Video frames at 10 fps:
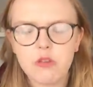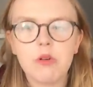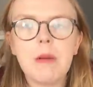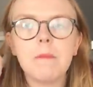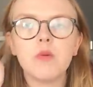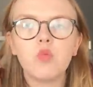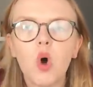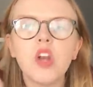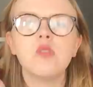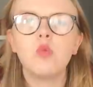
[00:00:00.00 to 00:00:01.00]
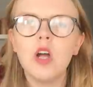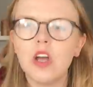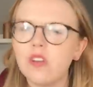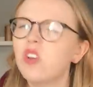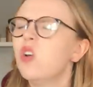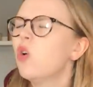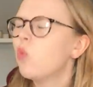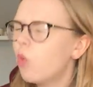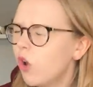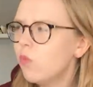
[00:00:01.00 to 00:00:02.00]
You remember one word,
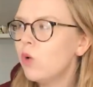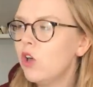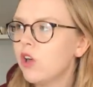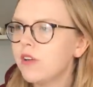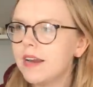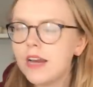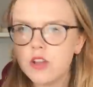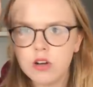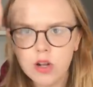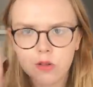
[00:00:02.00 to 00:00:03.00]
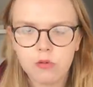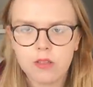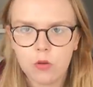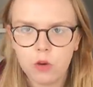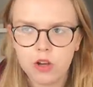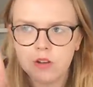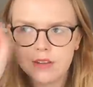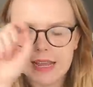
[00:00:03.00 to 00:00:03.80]
and then you look through that word,